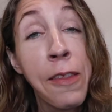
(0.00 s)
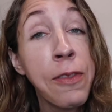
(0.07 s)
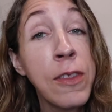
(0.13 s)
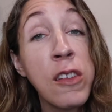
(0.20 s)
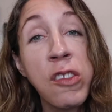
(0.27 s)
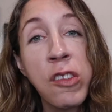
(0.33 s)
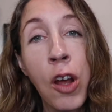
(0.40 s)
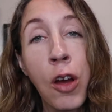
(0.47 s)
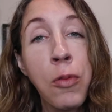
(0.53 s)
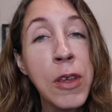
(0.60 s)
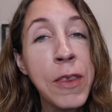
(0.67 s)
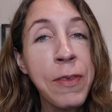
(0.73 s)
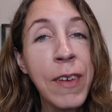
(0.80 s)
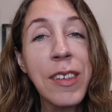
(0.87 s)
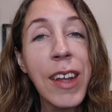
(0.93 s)
The show
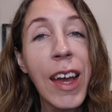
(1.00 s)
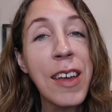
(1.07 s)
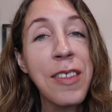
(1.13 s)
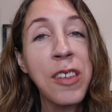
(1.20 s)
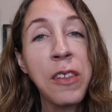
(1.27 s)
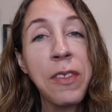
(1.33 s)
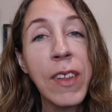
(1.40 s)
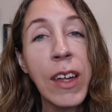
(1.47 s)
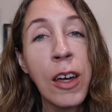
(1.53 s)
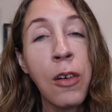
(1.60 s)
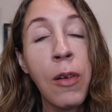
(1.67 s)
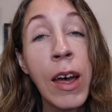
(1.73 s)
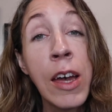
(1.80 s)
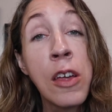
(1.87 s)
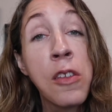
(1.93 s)
was fantastic
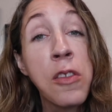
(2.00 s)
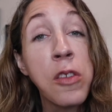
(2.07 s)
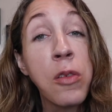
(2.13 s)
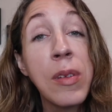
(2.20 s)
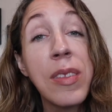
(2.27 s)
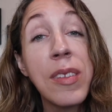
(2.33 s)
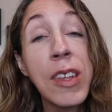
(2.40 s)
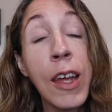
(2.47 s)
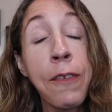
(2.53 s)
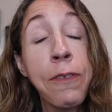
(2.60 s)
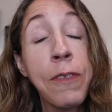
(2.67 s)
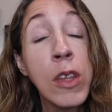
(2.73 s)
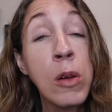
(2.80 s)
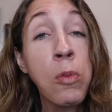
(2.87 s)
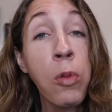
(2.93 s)
though, so it's
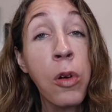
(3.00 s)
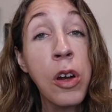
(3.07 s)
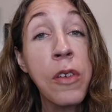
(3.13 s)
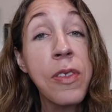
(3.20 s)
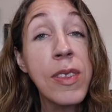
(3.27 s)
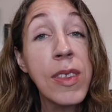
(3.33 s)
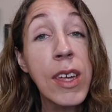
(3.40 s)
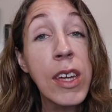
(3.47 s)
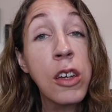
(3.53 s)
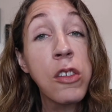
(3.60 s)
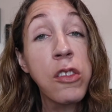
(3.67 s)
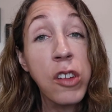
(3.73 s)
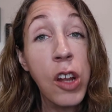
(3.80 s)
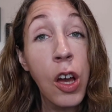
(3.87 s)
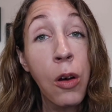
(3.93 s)
definitely worth seeing a
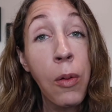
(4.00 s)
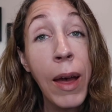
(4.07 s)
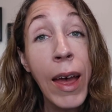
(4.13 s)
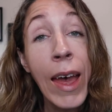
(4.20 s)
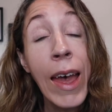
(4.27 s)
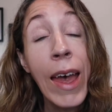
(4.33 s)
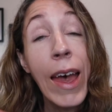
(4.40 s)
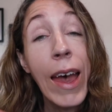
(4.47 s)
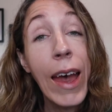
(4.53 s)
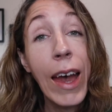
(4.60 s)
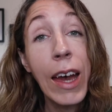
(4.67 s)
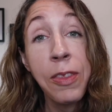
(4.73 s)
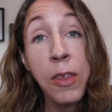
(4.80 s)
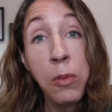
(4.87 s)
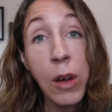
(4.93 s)
show
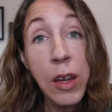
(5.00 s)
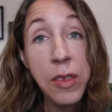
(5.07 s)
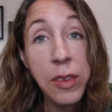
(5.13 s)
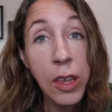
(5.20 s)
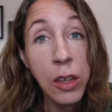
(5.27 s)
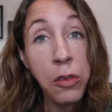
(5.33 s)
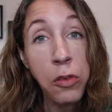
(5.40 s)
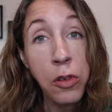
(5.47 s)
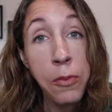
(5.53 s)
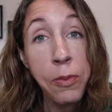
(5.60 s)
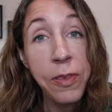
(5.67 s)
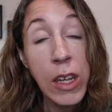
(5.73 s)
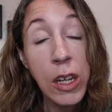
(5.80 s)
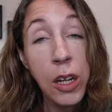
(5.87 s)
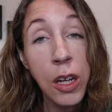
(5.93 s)
at the Ruskin Group
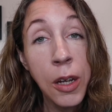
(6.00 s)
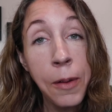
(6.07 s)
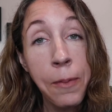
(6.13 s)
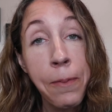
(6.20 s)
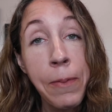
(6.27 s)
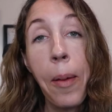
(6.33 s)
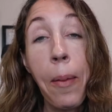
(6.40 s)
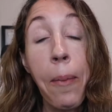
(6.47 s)
Theater,